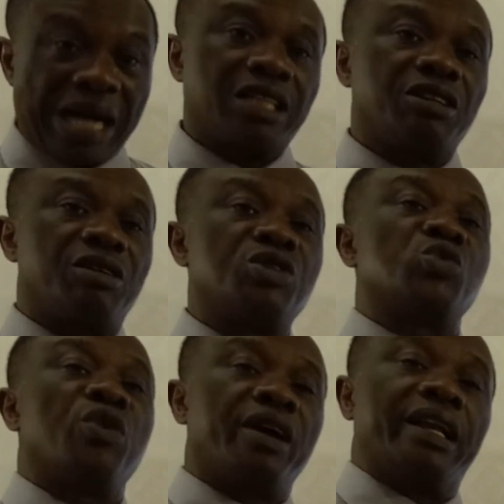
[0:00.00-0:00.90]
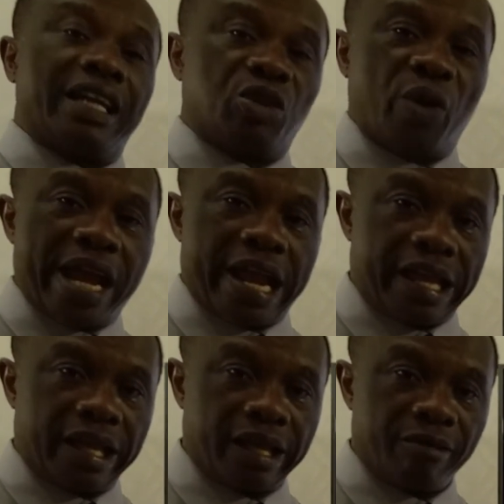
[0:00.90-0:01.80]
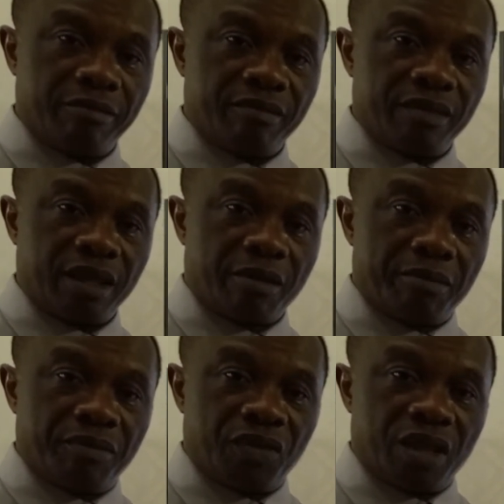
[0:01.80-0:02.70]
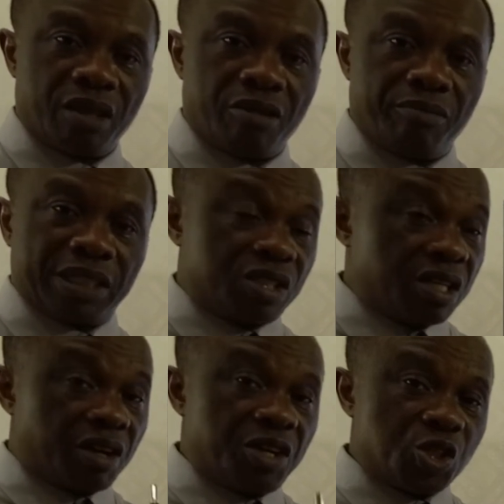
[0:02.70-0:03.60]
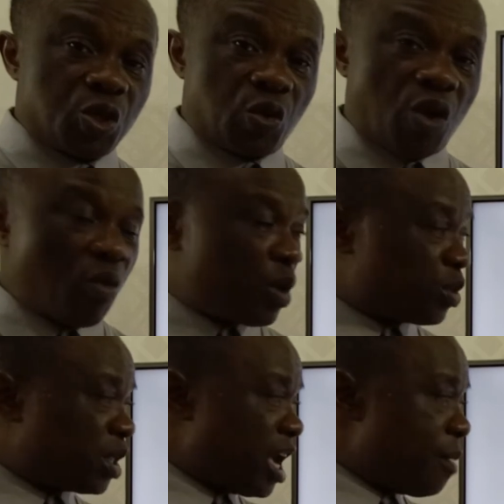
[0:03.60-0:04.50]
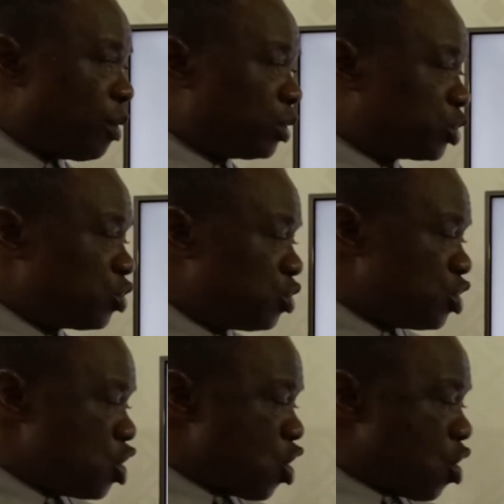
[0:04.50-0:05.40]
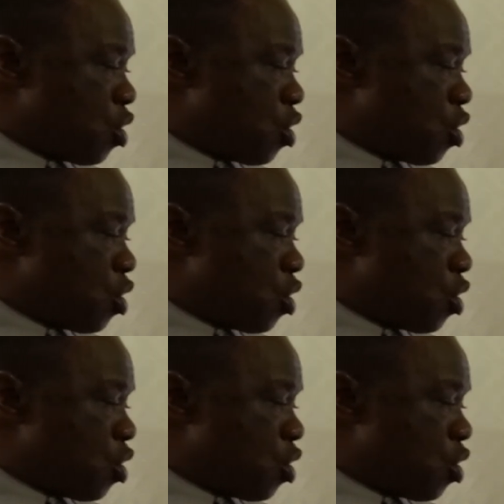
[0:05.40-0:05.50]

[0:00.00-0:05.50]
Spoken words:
Particles work that way. But the reason we were not able to